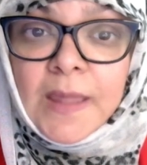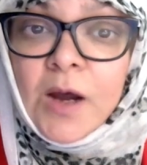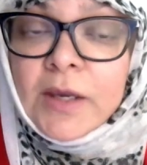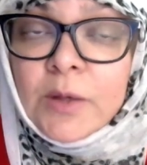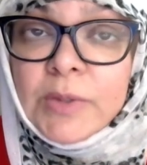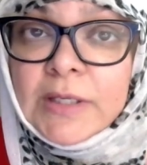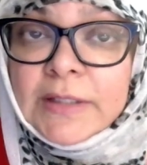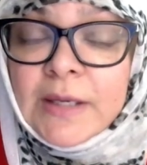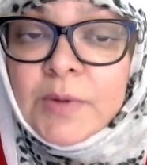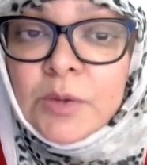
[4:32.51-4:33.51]
How can we
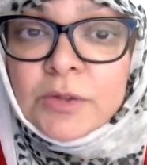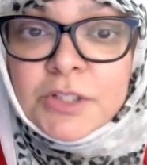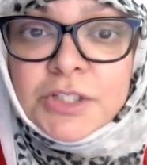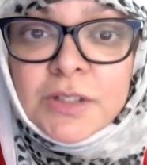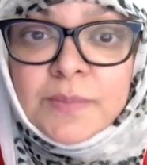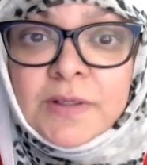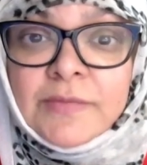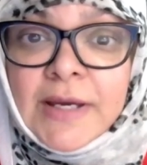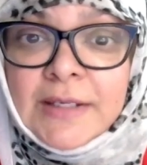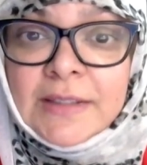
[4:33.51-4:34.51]
claim ownership
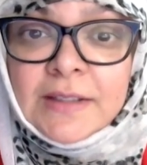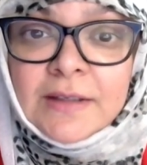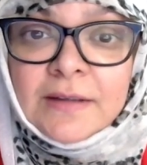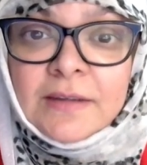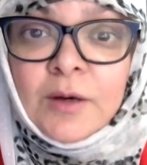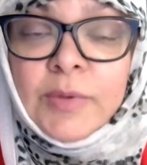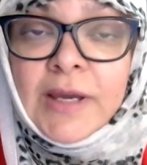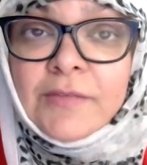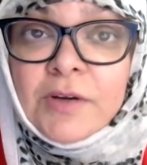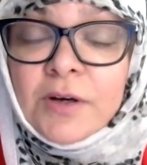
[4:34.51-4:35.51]
of anything that we
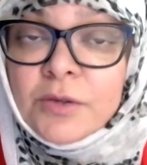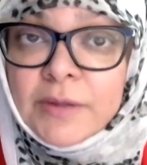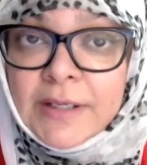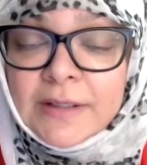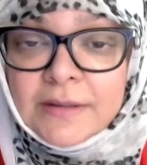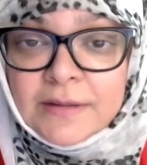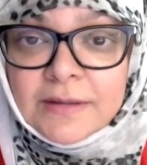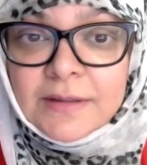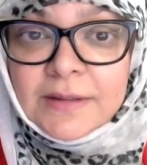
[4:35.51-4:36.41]
have not created?